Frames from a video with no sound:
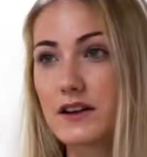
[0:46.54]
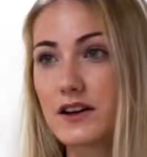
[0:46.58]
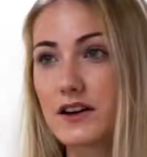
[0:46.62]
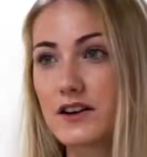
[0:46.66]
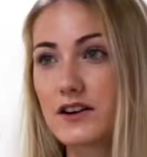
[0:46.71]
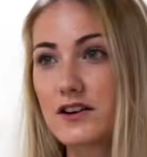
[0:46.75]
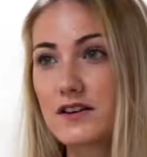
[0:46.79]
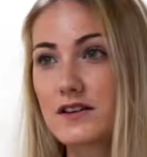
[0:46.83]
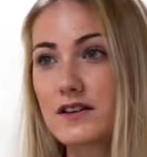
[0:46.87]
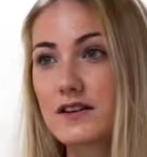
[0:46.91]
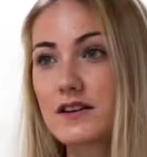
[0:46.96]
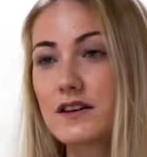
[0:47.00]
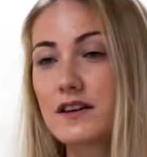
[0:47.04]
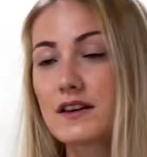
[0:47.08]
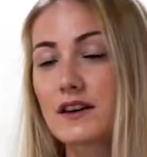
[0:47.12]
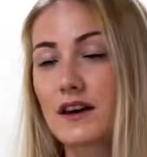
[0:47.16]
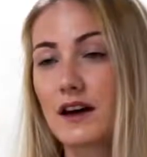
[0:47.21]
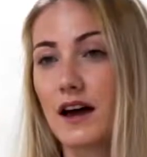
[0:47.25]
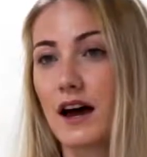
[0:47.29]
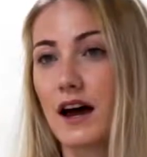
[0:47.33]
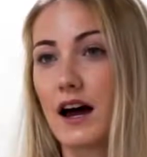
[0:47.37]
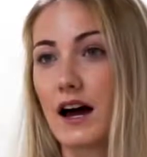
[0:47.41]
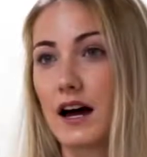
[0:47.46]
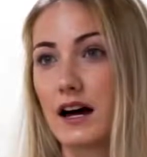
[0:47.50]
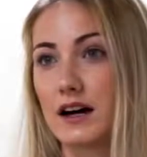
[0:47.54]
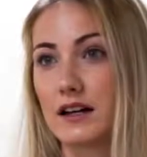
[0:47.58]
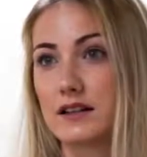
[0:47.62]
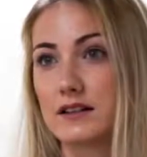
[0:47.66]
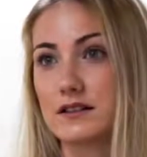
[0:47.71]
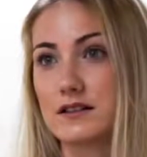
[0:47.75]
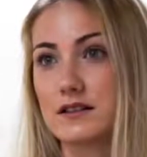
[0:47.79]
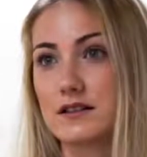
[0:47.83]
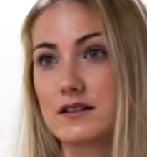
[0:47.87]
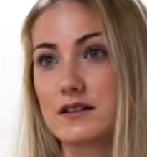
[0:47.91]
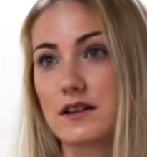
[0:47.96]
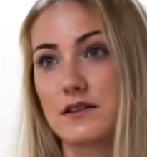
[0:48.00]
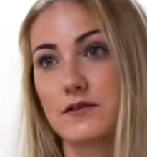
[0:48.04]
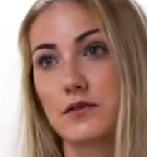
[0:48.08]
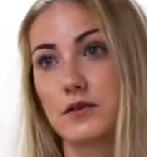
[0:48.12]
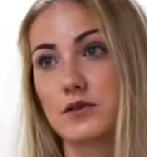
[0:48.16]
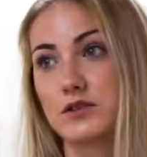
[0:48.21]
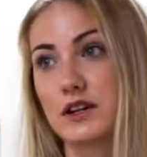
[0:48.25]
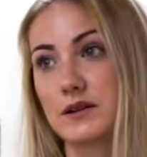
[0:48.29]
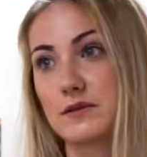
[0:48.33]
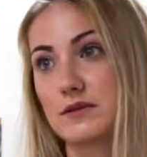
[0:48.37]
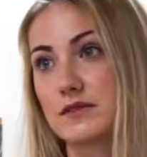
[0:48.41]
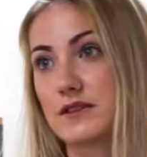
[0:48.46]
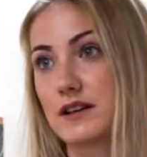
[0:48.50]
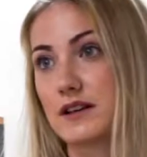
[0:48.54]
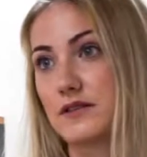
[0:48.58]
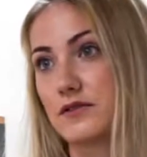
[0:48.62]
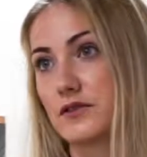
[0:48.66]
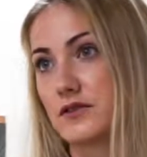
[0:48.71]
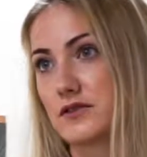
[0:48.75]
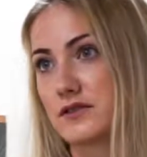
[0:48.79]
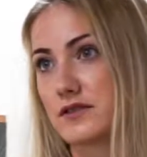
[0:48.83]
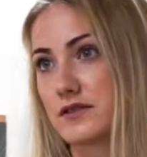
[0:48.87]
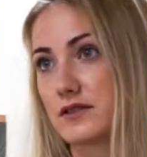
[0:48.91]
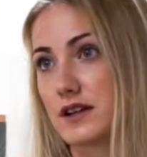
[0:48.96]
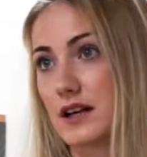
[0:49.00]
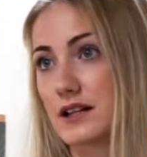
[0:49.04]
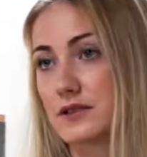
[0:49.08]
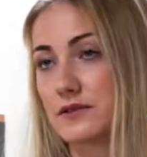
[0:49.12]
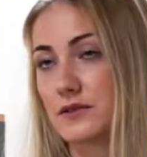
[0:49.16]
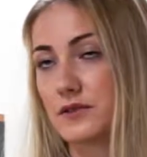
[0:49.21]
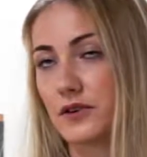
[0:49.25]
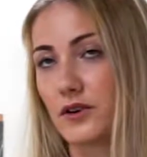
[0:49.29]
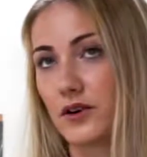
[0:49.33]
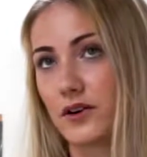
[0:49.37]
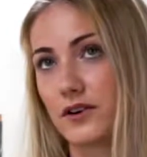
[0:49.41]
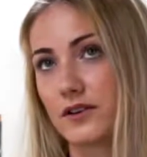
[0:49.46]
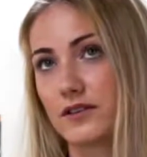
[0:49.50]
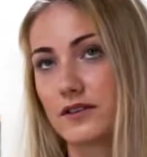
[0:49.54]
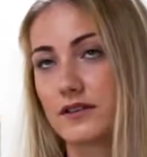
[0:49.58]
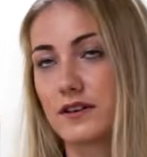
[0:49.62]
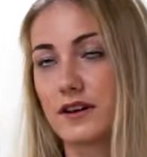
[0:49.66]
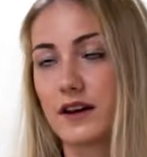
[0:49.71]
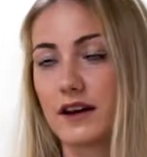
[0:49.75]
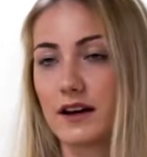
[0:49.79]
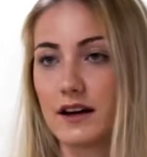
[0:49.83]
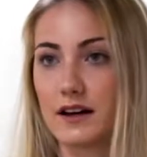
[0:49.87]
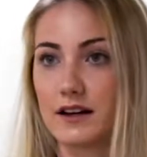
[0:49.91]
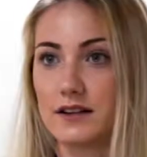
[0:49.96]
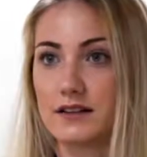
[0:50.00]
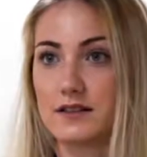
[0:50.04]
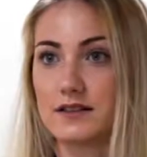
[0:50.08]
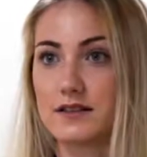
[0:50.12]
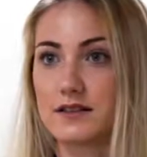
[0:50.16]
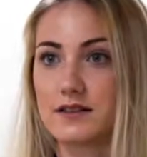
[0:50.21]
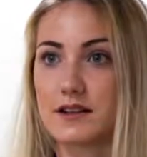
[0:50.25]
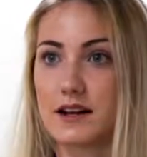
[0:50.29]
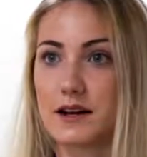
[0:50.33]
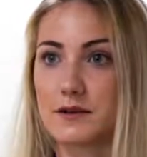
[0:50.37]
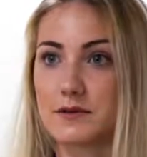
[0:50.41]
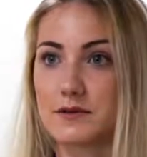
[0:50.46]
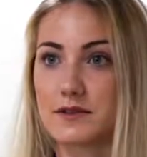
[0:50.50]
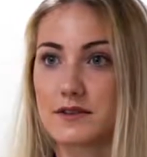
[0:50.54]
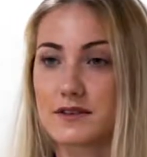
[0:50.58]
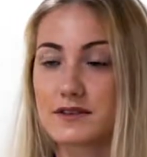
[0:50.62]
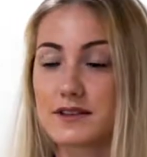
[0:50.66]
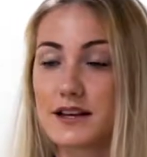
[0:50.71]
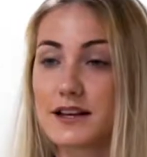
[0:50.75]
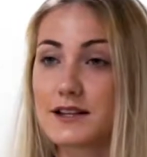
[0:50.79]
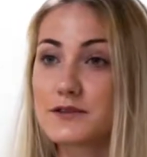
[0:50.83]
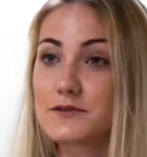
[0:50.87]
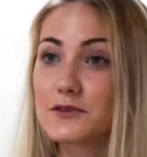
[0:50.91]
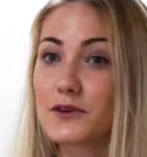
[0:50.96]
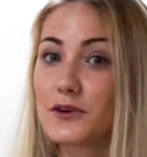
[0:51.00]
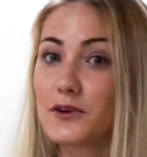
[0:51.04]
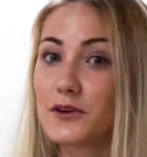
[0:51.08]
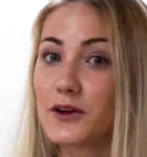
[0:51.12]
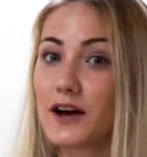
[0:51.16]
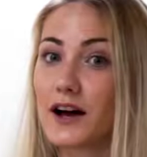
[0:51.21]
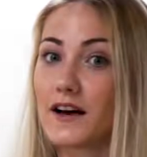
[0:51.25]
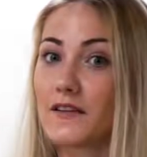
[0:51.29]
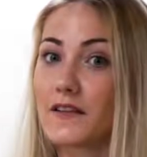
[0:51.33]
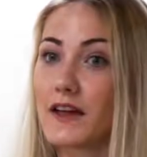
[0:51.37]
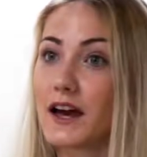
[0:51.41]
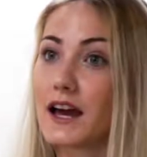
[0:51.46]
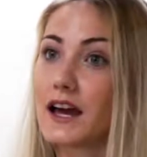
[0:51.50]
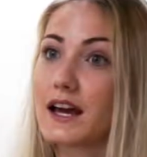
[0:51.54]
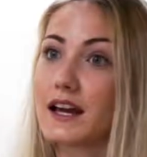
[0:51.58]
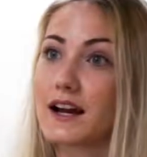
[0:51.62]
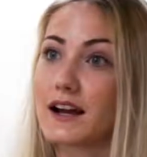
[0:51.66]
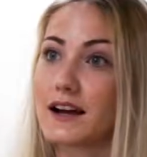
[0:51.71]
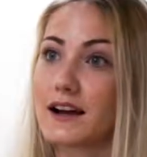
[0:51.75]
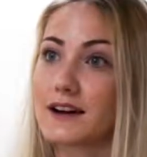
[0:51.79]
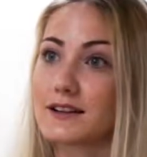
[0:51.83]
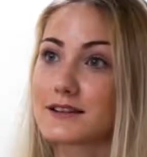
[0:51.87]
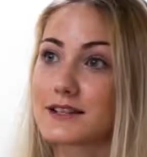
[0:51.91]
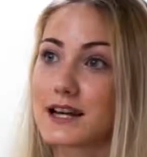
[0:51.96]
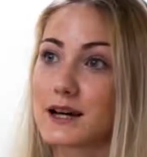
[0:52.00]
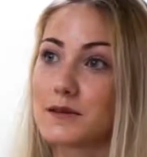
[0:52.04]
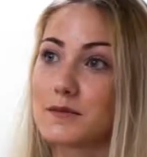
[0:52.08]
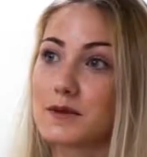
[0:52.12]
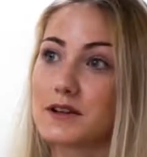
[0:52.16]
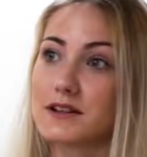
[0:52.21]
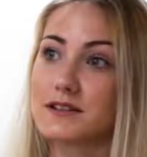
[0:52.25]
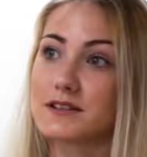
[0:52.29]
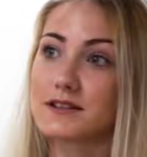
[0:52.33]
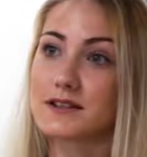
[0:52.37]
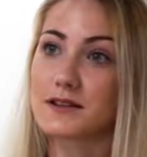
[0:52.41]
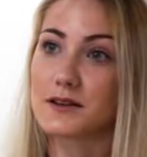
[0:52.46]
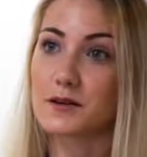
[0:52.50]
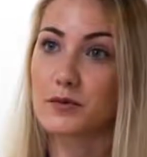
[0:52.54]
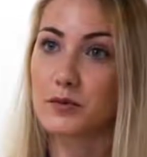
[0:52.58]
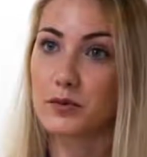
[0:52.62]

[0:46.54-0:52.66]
later, and they phoned you up to say if you're successful or not, and said I was successful, and then I had to come into the